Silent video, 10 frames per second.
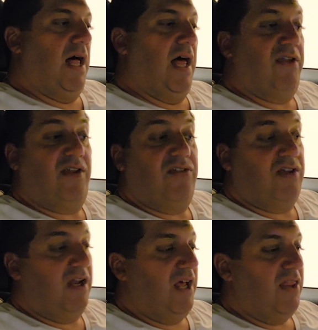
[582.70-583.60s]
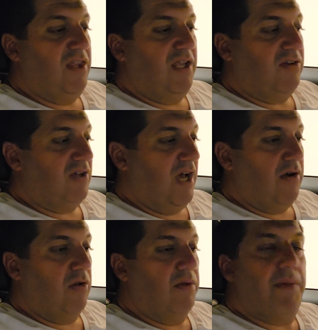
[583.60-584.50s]
As I said, I think it's
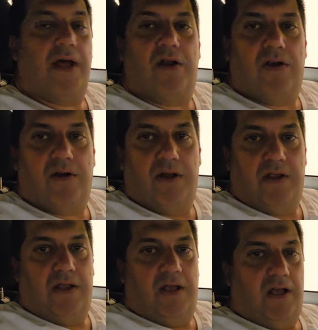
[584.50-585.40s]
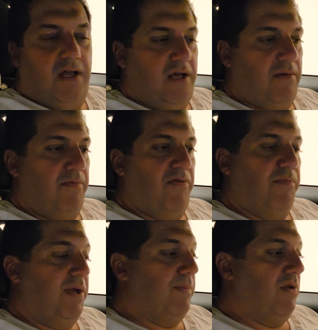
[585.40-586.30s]
gotten only better. From
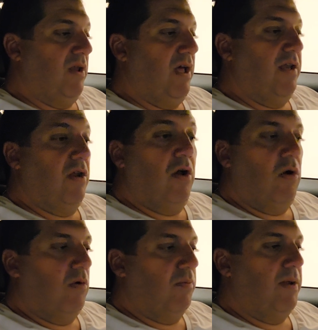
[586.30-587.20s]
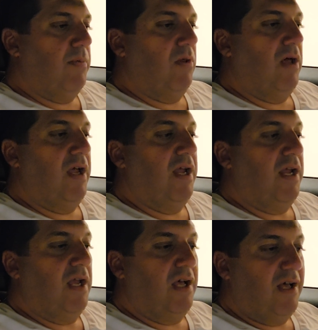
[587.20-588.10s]
people I know and people
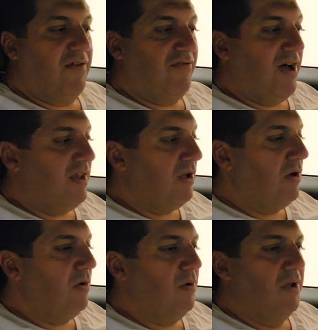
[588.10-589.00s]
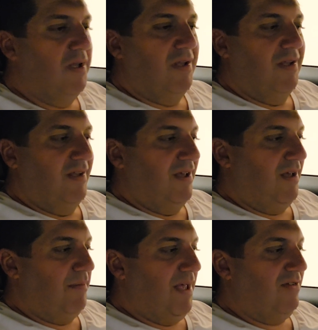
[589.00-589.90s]
I follow,
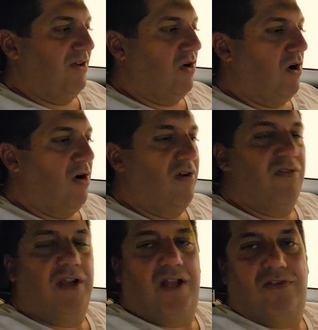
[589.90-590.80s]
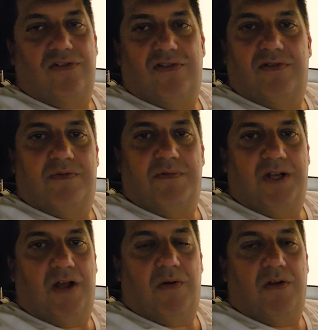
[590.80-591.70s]
as the car even gets
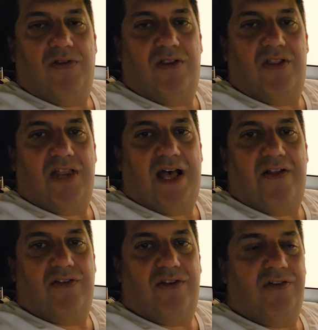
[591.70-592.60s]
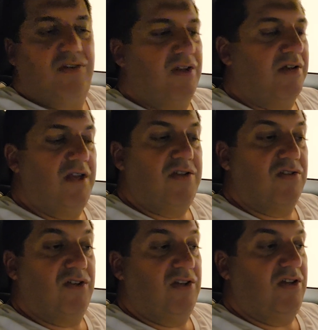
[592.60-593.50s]
into the thousands, it
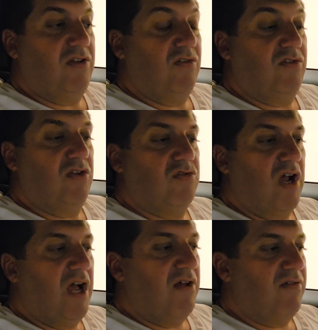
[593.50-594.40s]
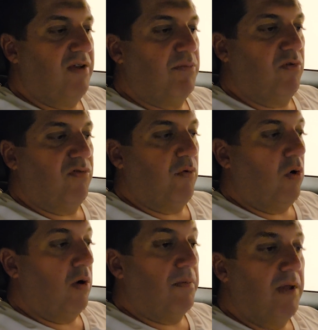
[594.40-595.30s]
just continues to drive and
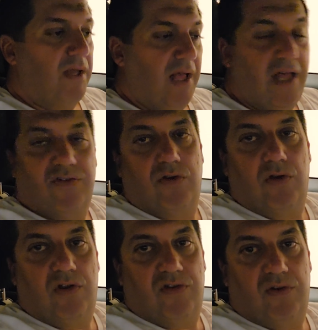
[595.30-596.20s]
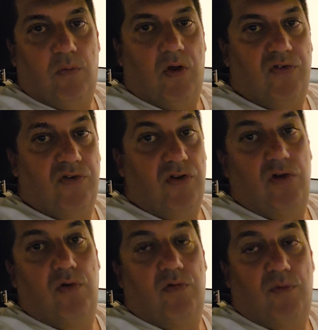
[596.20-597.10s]
perform as good as it was
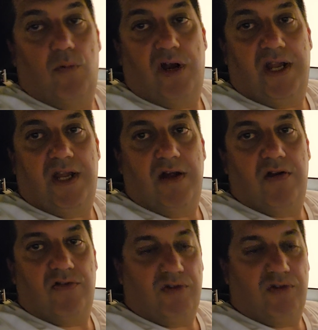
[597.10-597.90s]
new, from what I hear.